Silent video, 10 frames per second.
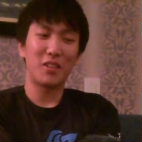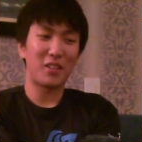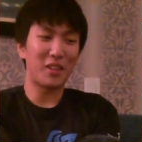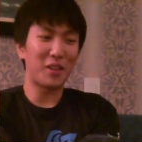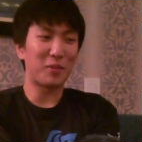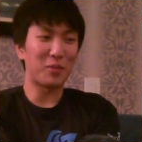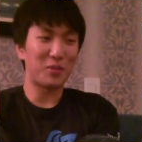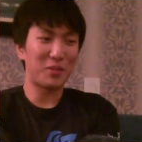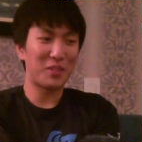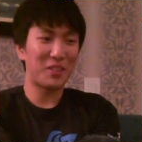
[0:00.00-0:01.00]
Damn.
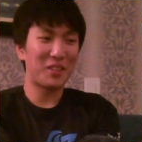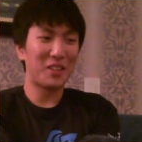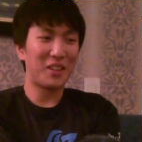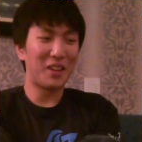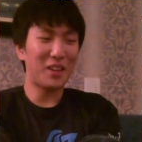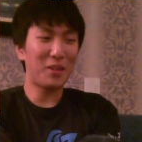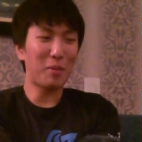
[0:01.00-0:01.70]
I don't